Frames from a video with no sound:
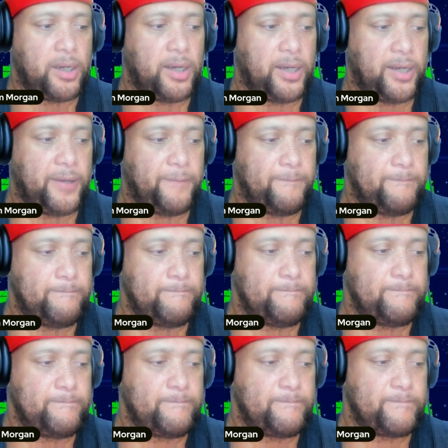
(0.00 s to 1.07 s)
Um,
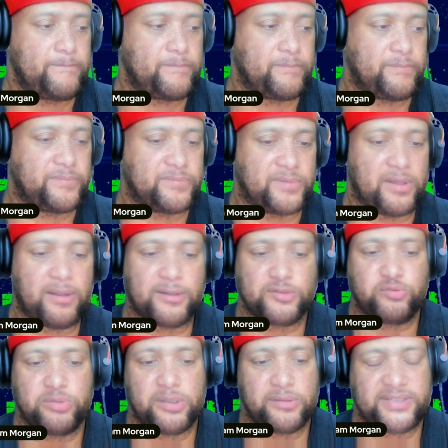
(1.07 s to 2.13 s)
as long
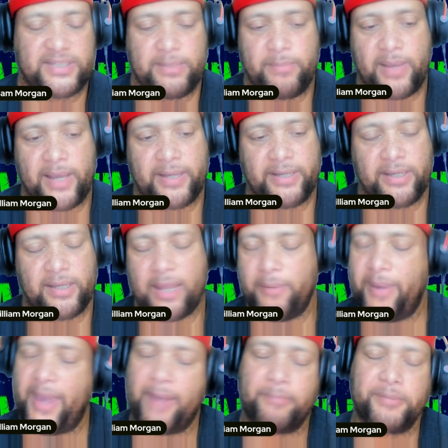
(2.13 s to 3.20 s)
as you don't see Mon-El, I'm
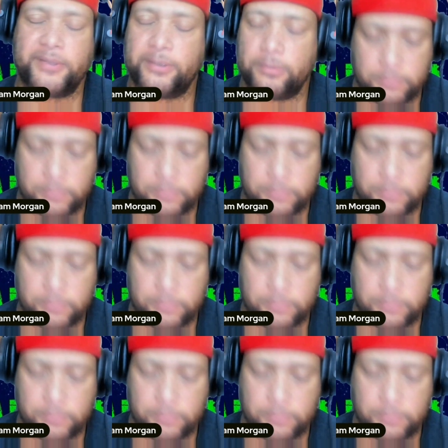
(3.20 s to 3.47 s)
happy.